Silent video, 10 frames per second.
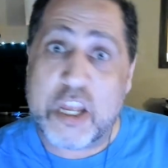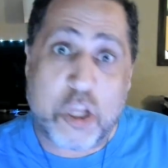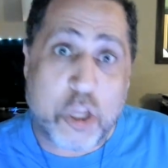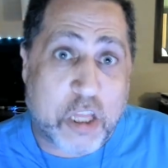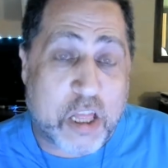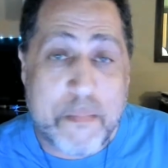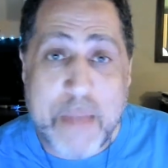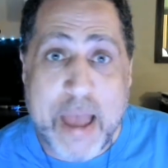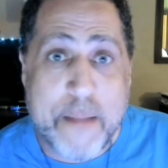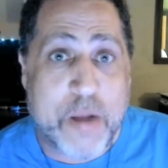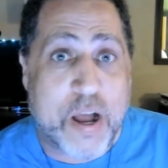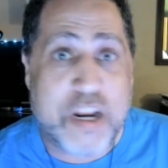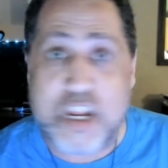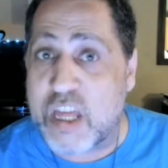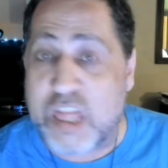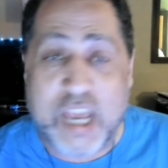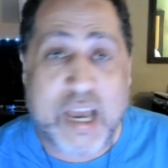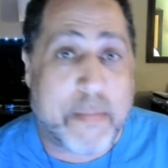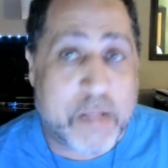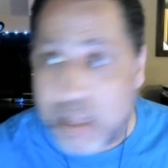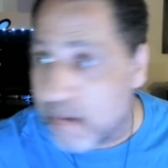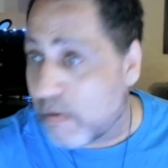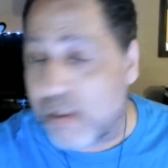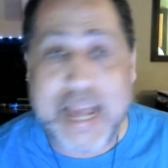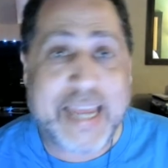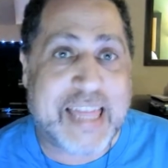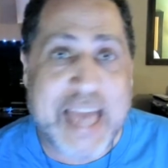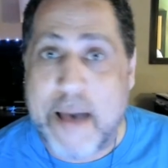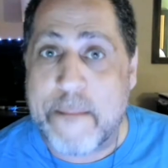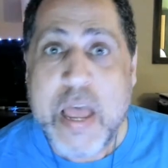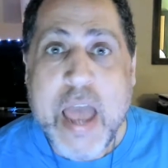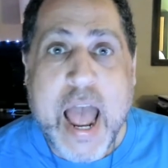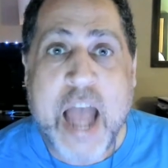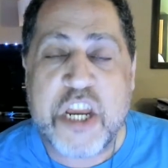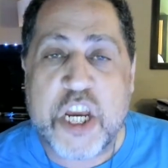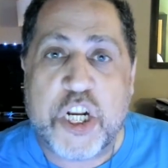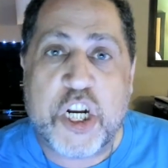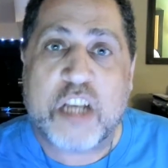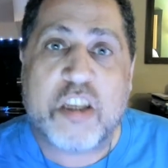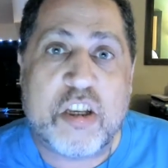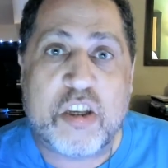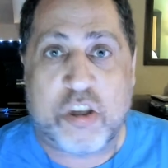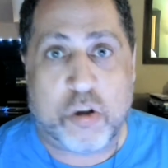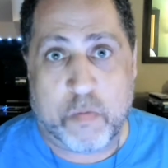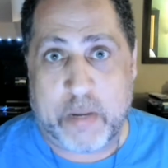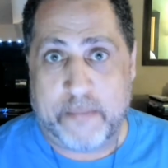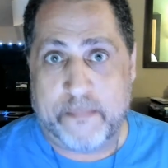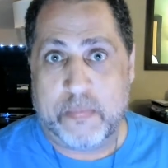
and you look at the man bun, and you think I'm a liberal like them, and you just assume it.